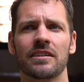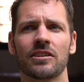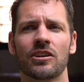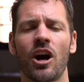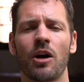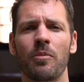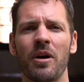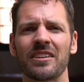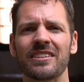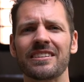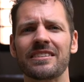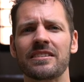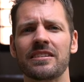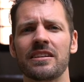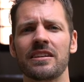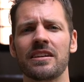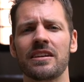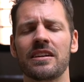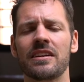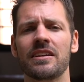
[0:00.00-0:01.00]

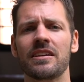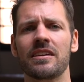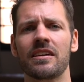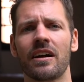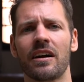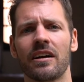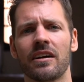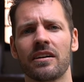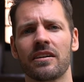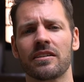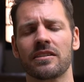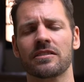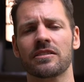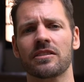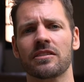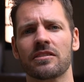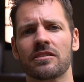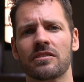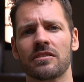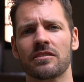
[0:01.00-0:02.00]
commodity
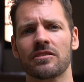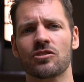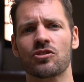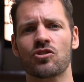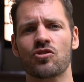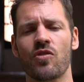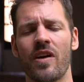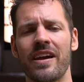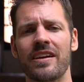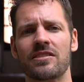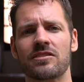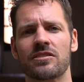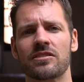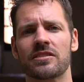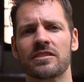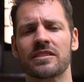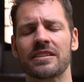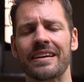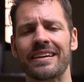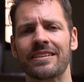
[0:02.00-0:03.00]

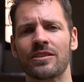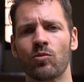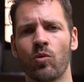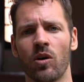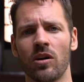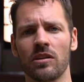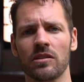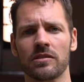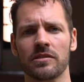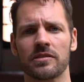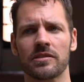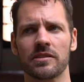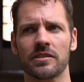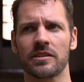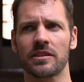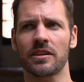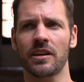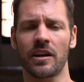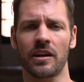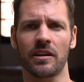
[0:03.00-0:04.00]
traders in the world.
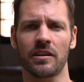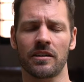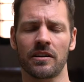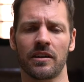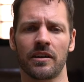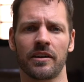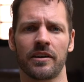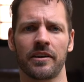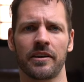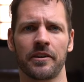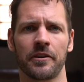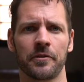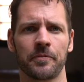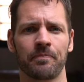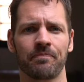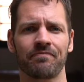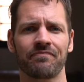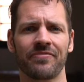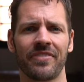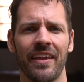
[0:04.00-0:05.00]

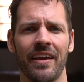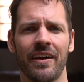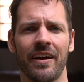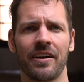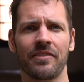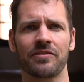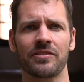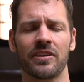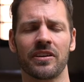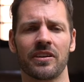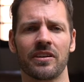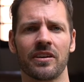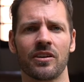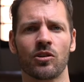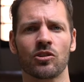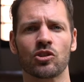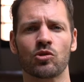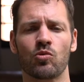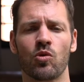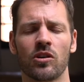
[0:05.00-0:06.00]
They have their
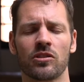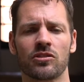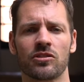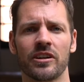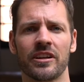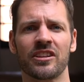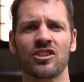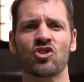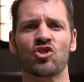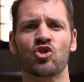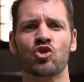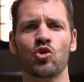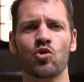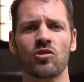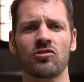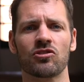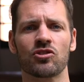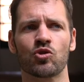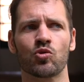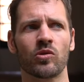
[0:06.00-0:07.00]
headquarters in
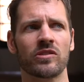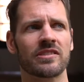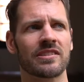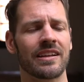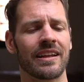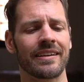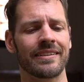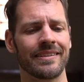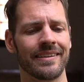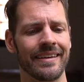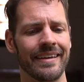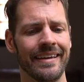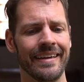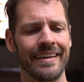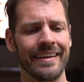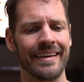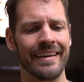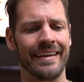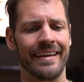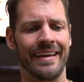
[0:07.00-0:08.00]
Zug, Switzerland.
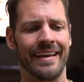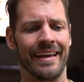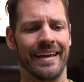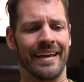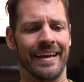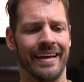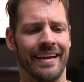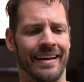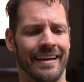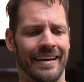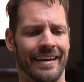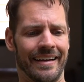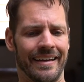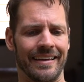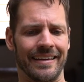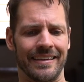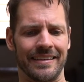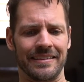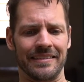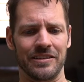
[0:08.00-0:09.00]

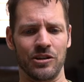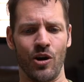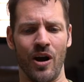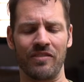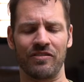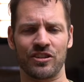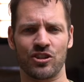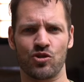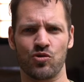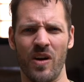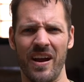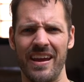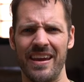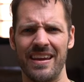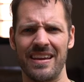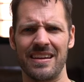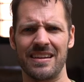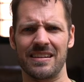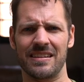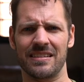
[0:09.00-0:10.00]
And you have a
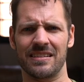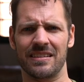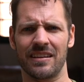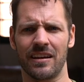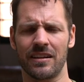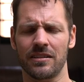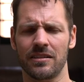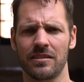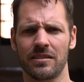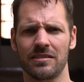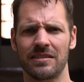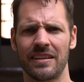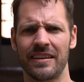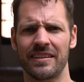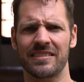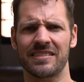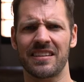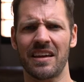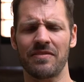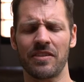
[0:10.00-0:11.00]
train, like
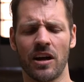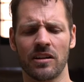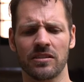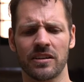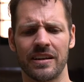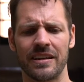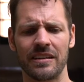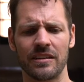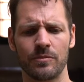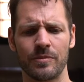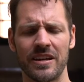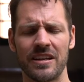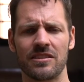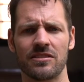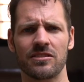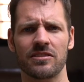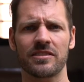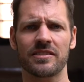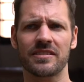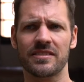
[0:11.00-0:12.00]
700
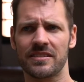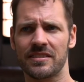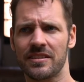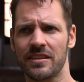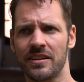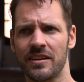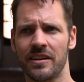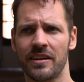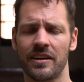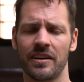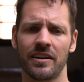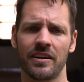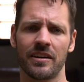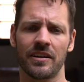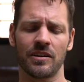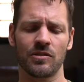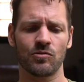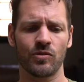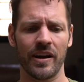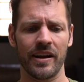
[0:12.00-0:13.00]
kilometers,
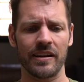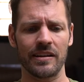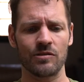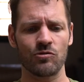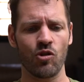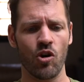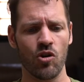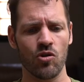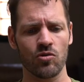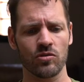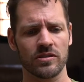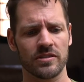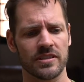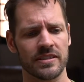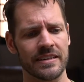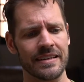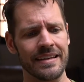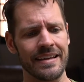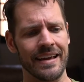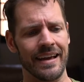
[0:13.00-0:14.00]

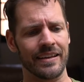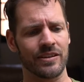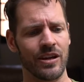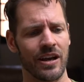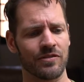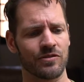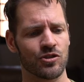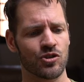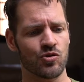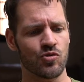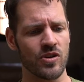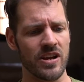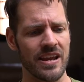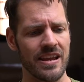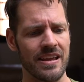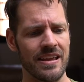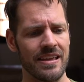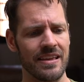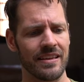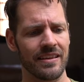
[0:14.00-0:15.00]
railroads, and you have
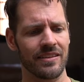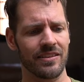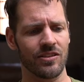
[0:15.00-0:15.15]
3